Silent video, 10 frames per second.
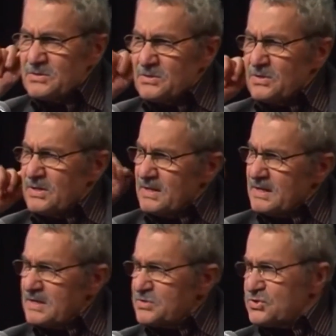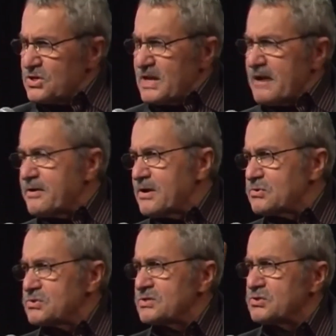the
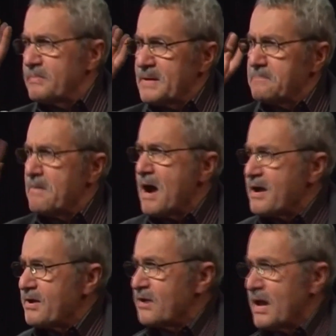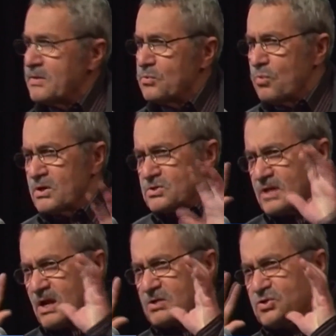scenarios to be admired and the ones that
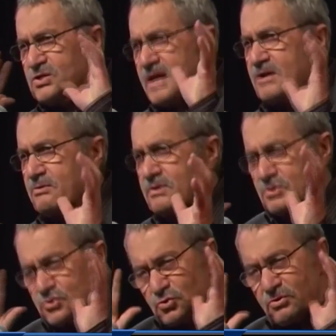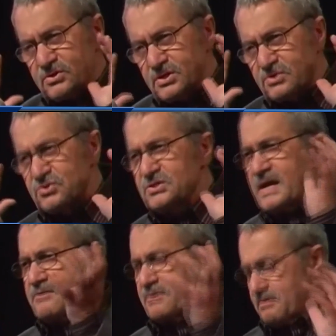are sacred, the stories that are
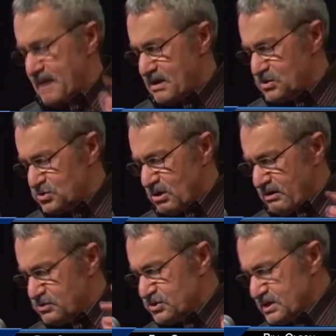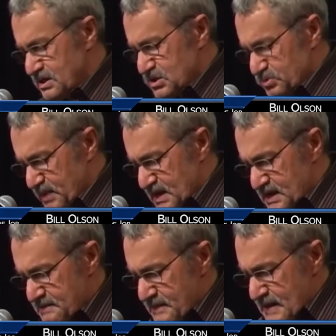sacred about its origin and its meaning.
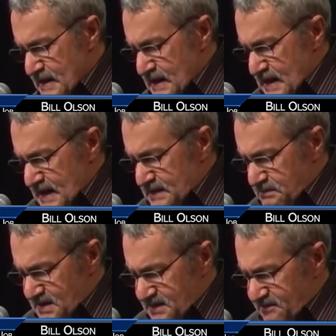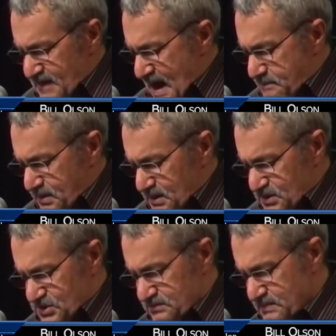And the myth of
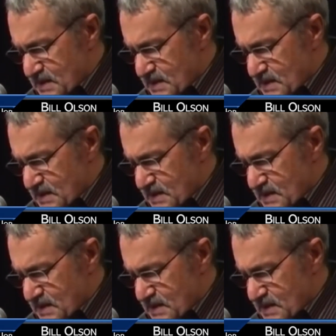capitalism